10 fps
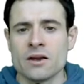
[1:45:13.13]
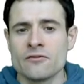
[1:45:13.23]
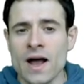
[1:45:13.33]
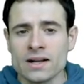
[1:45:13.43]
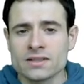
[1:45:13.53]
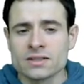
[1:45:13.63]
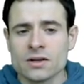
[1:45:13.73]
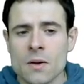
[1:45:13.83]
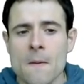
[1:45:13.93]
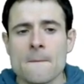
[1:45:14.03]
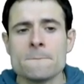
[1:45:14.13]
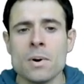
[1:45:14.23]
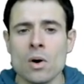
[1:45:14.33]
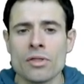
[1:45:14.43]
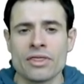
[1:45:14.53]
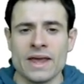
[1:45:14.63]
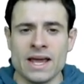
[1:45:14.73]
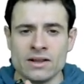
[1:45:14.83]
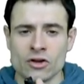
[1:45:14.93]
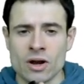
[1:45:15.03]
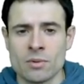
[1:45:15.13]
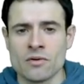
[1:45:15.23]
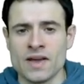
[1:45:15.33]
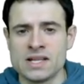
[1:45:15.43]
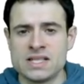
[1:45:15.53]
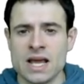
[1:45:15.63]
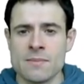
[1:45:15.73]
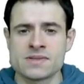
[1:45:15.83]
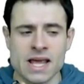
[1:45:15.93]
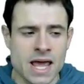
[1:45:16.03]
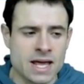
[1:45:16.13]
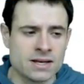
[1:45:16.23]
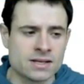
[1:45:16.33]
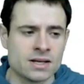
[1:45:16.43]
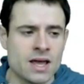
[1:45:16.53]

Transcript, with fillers: fact, both the number of ATMs and